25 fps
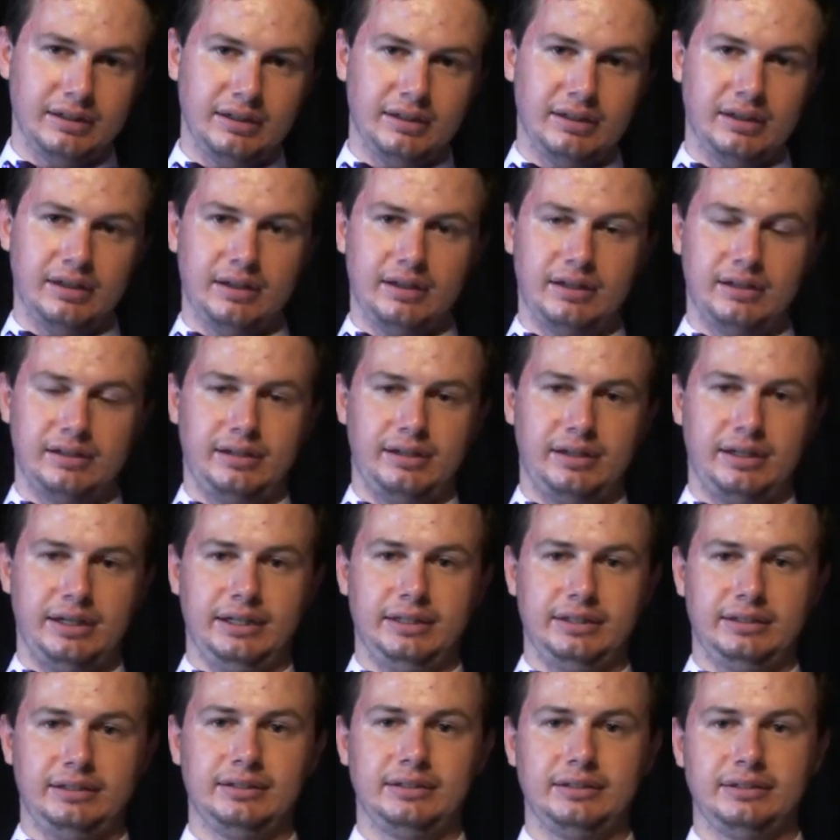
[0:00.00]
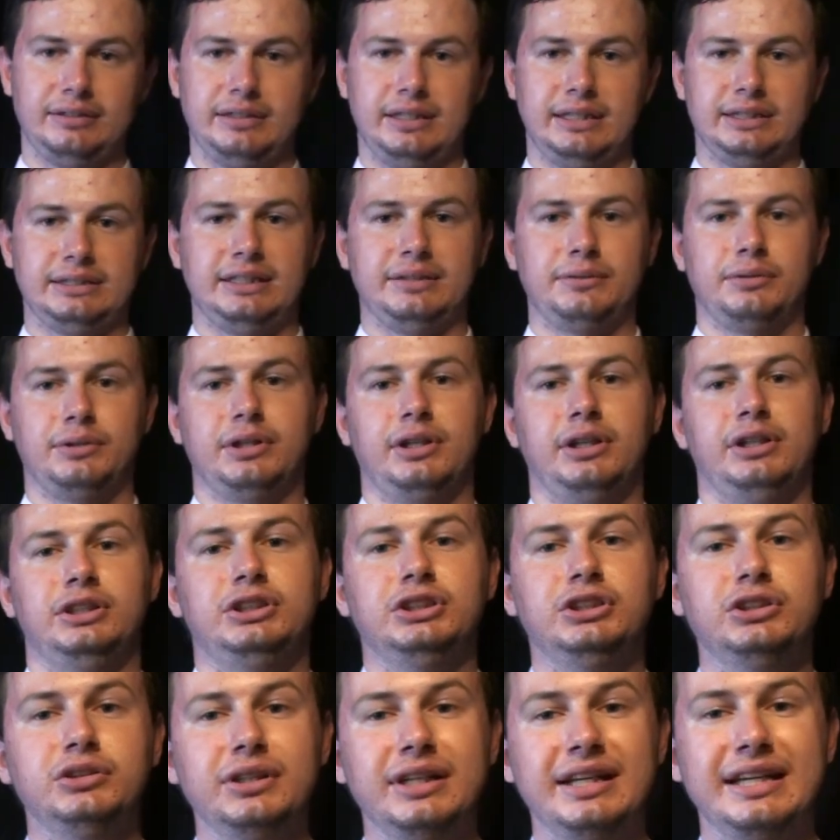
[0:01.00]
All right. Next thing we're going to
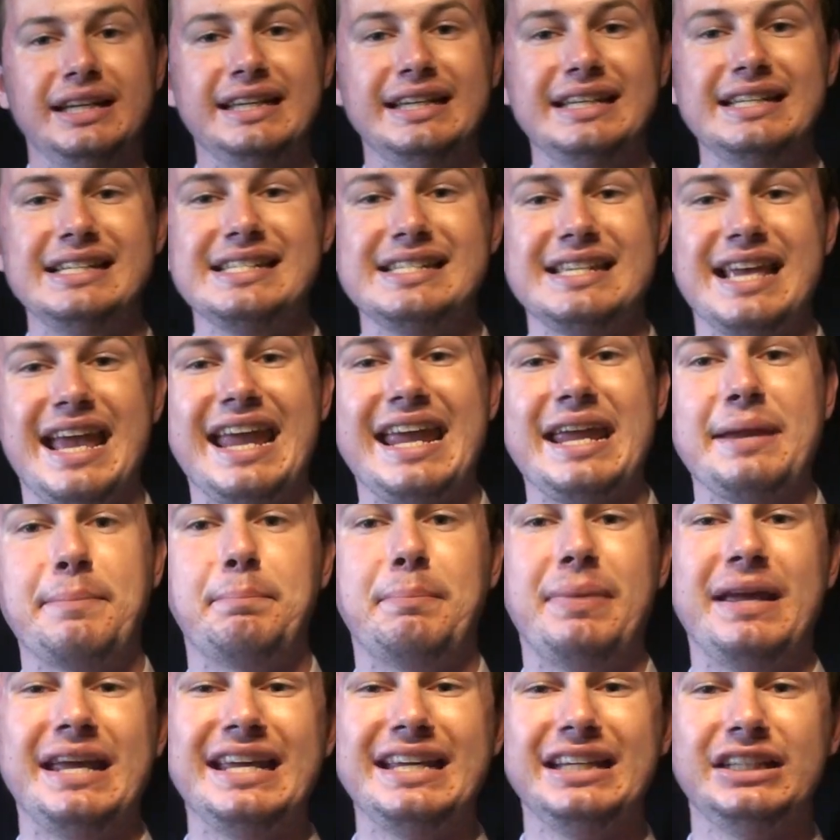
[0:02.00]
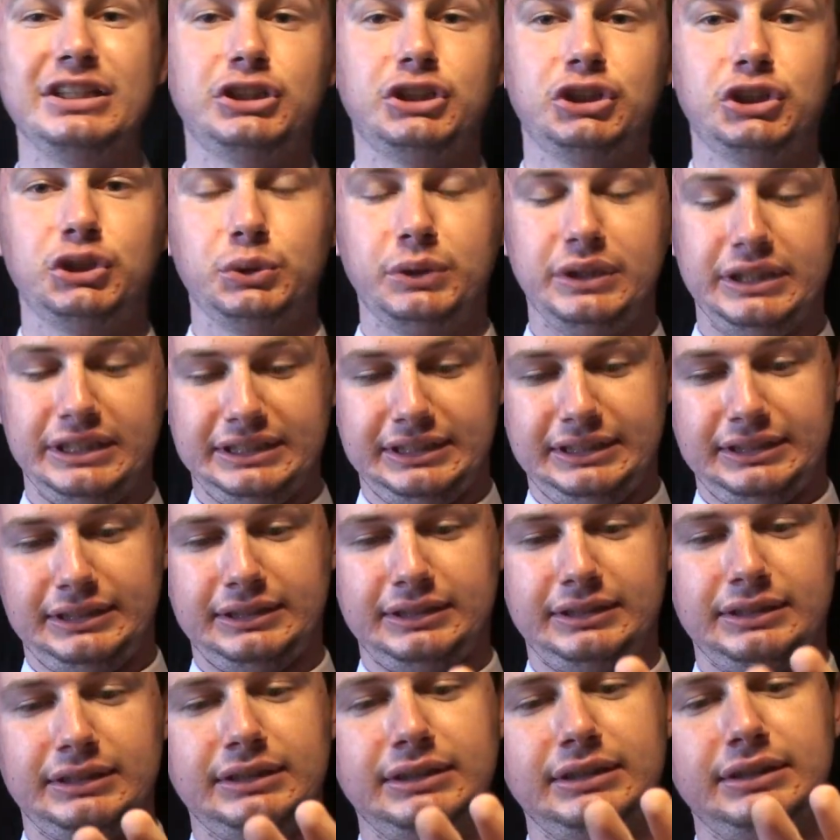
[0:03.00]
do is a pinch twist.
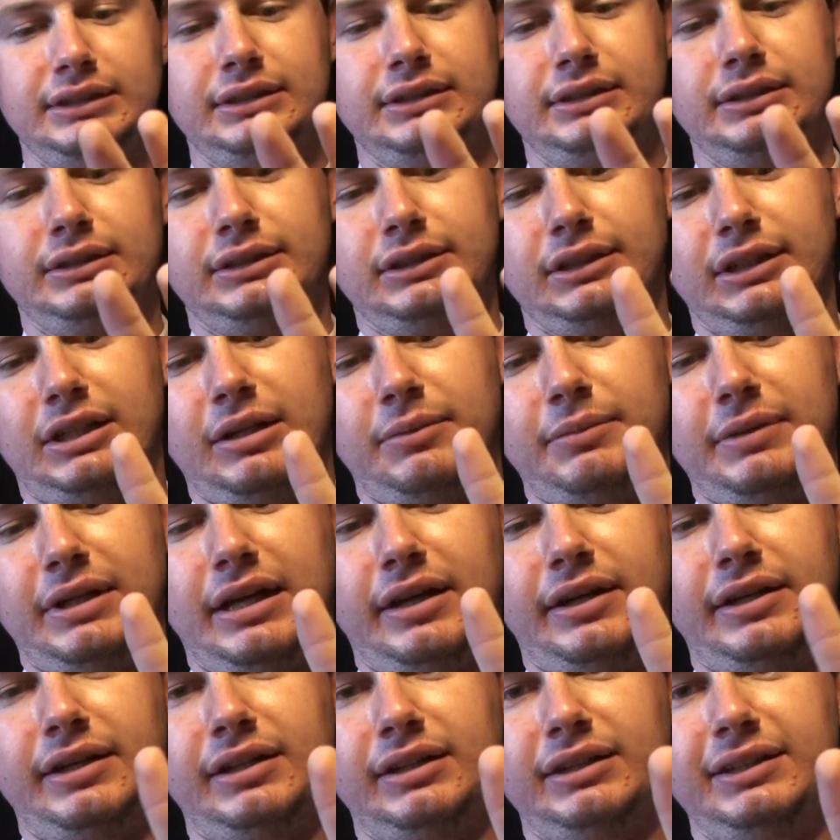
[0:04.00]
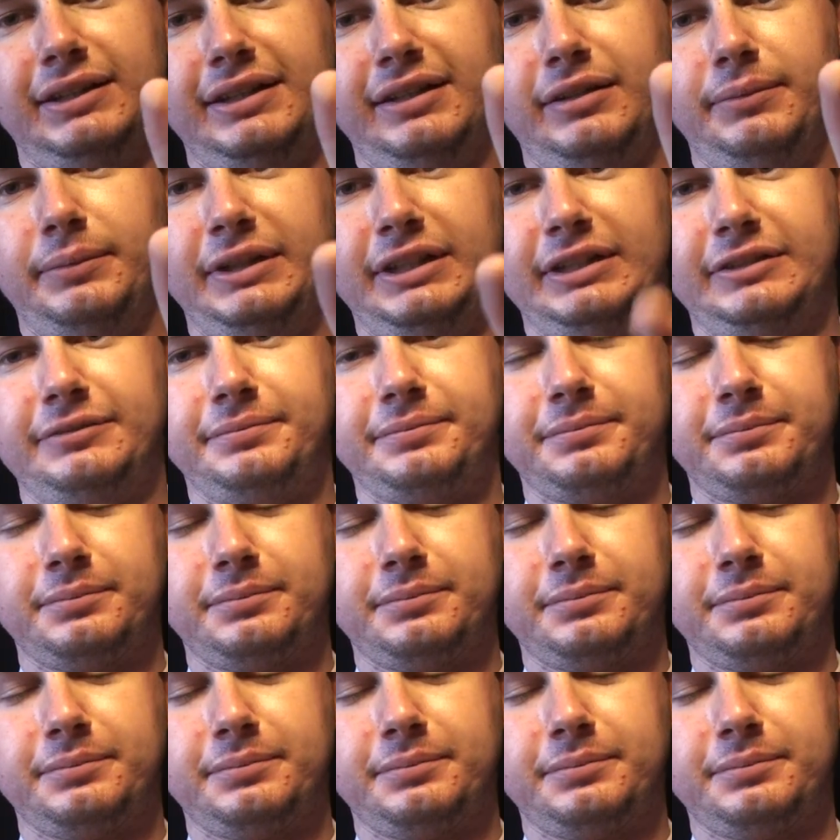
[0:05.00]
So come down here a little bit.